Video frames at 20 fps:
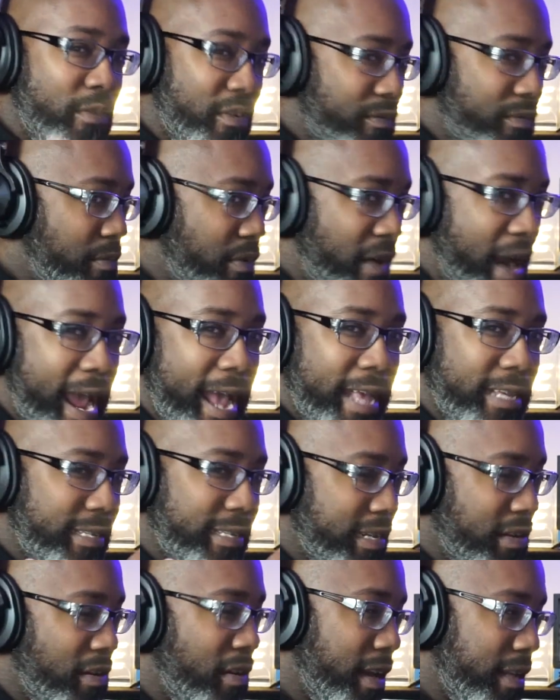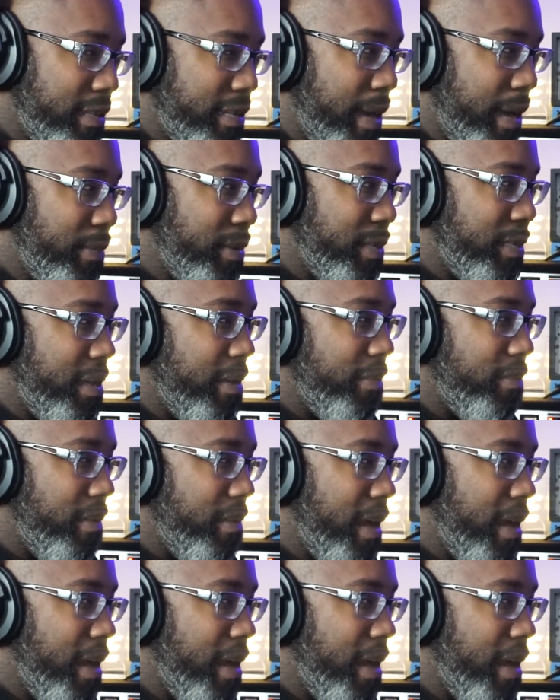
with brass and all that type of stuff,